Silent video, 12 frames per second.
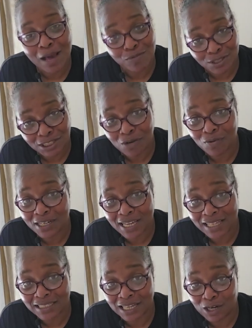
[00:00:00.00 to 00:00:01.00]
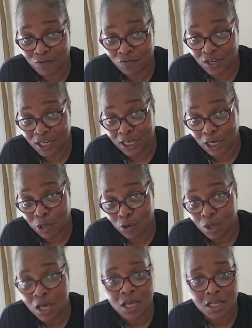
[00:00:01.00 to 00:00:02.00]
I wish I would have got that on
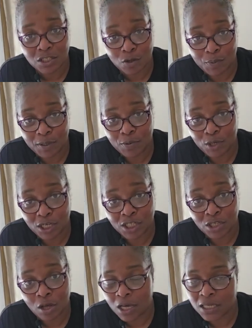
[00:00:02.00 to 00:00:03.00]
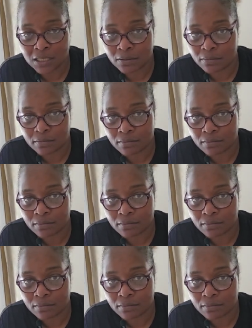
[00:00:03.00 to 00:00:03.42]
video so people could have saw because